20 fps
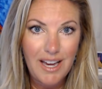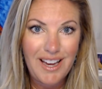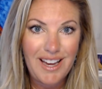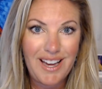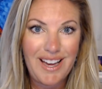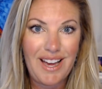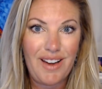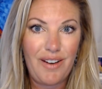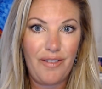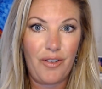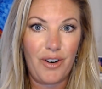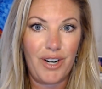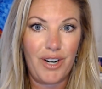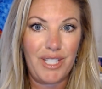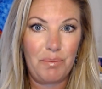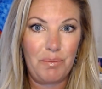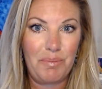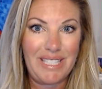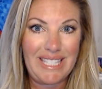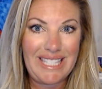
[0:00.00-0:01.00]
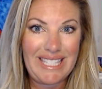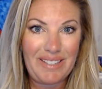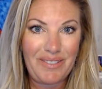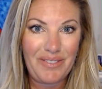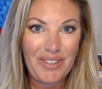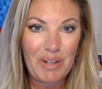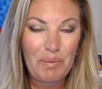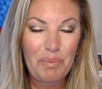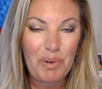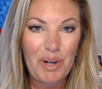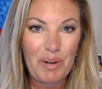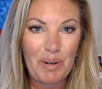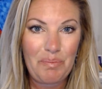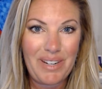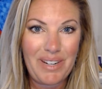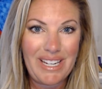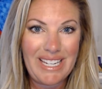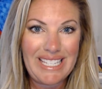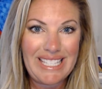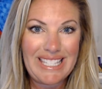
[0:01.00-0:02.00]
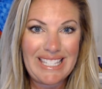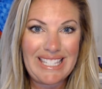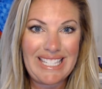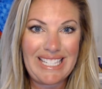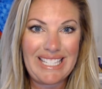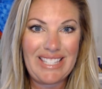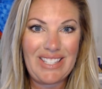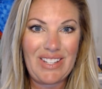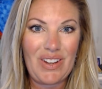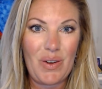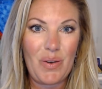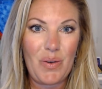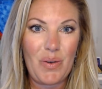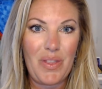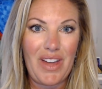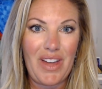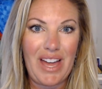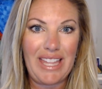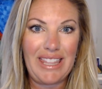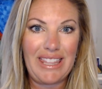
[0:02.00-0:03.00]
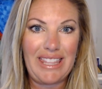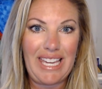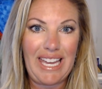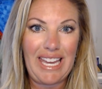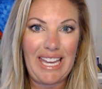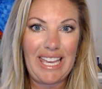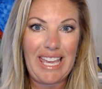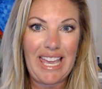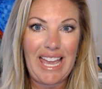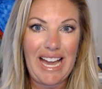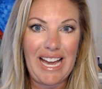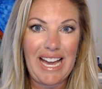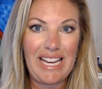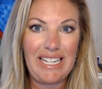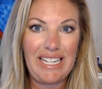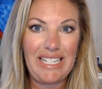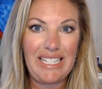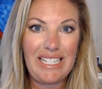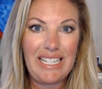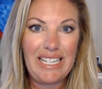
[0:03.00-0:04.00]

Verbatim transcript: for a specific purpose so that they can